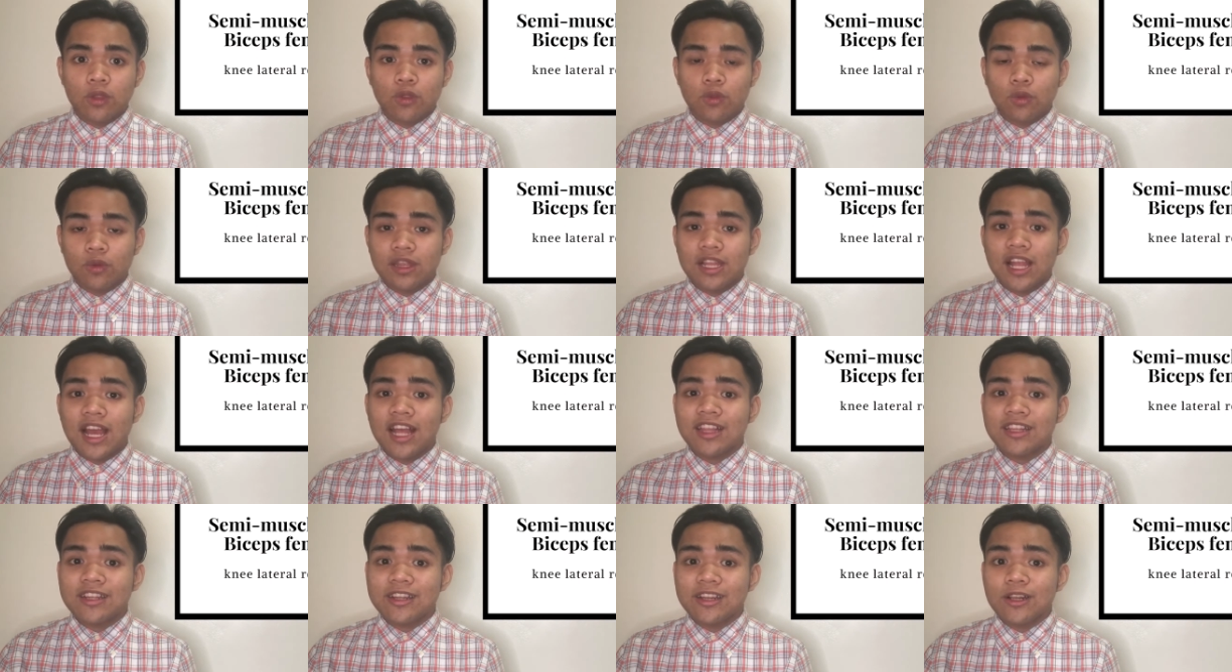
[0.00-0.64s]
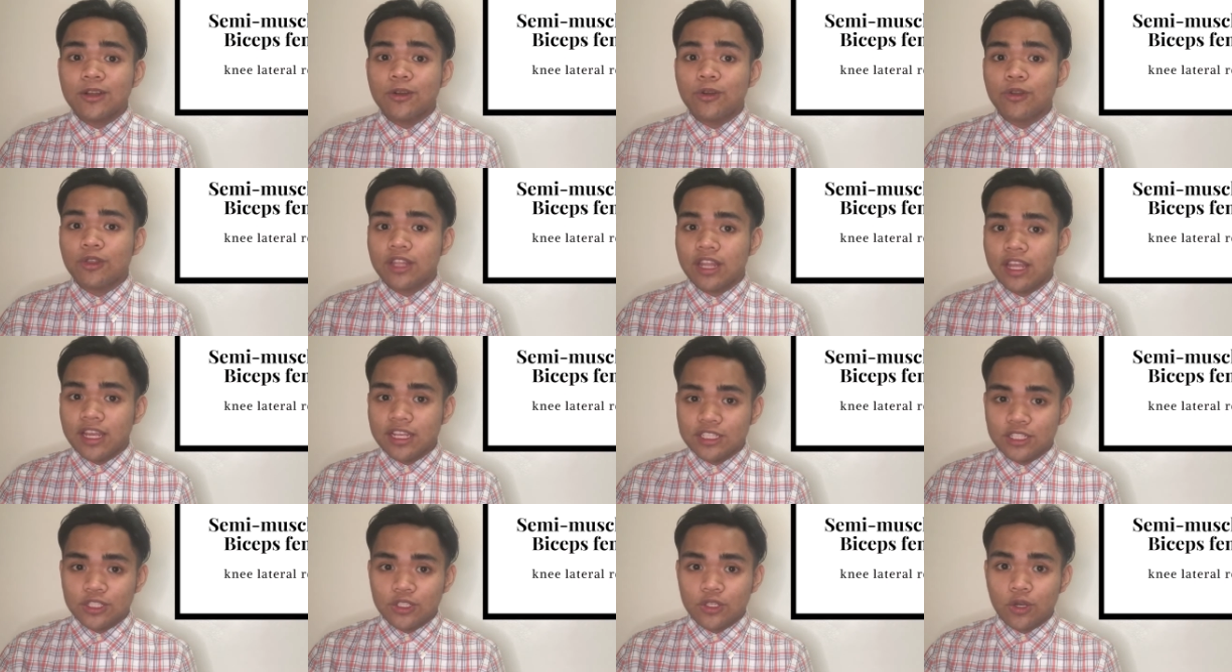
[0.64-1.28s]
to lateral
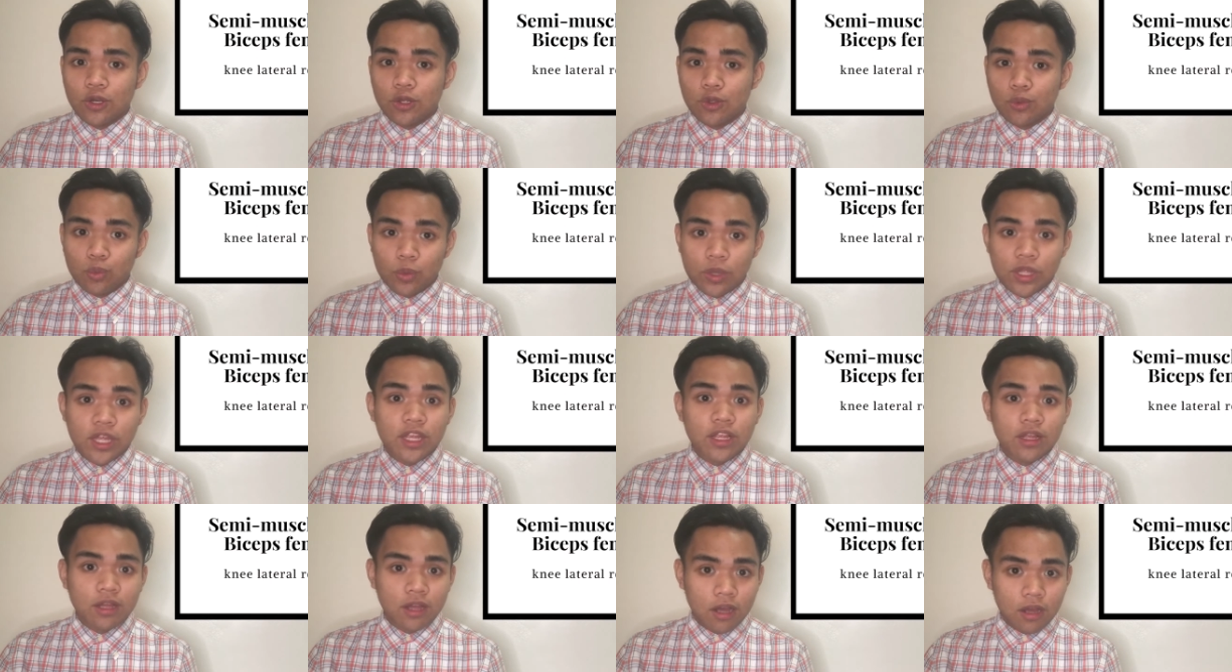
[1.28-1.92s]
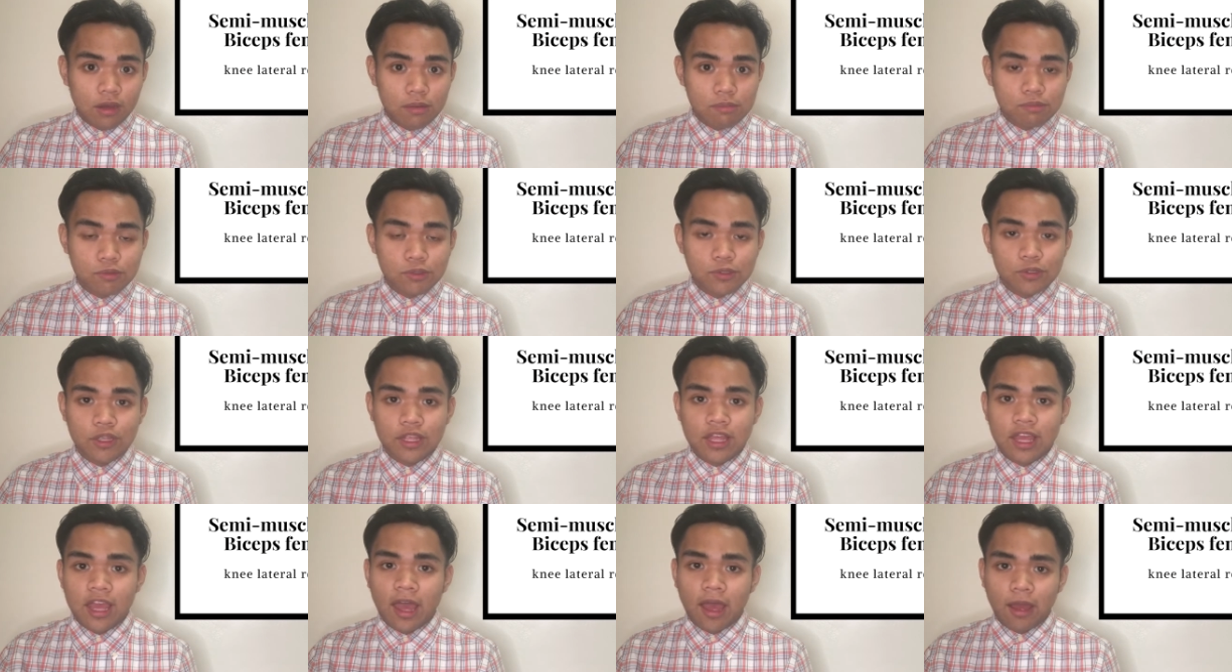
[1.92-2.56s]
rotation when it comes to
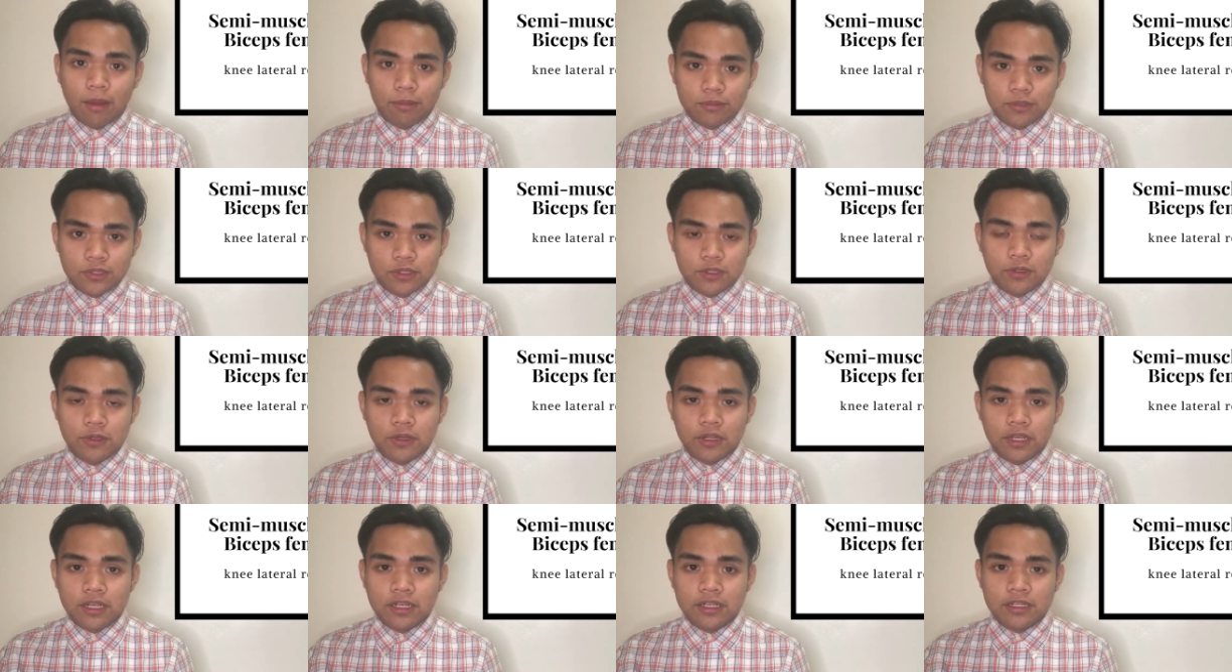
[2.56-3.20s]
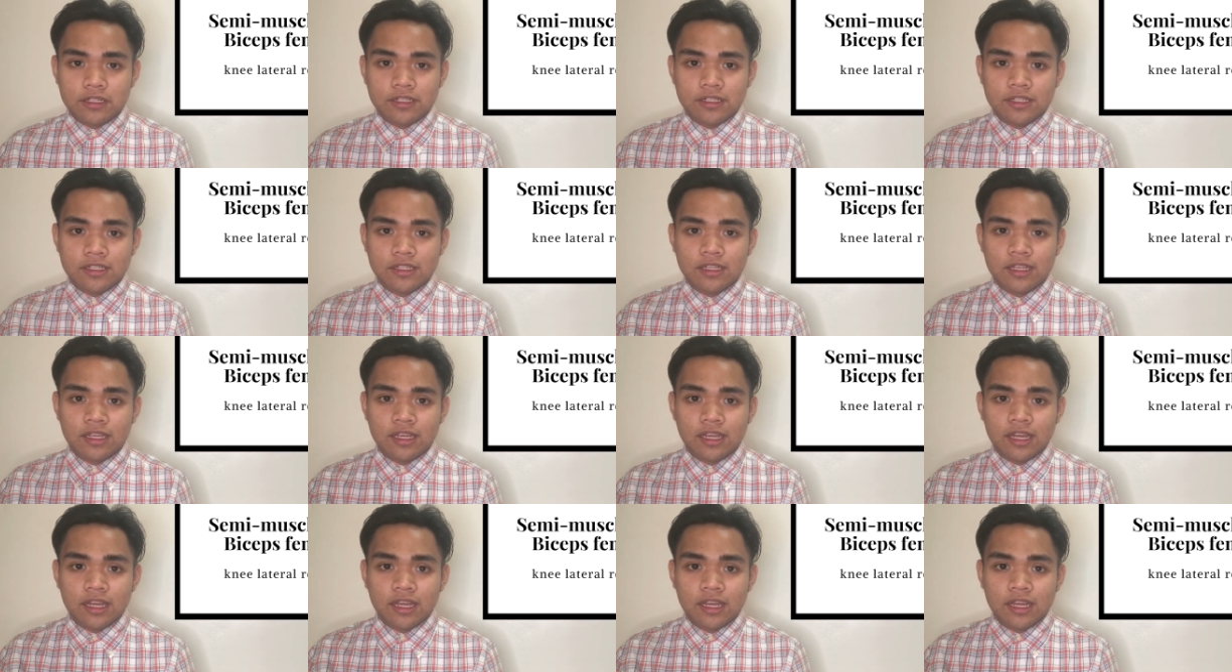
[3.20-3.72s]
the hamstrings.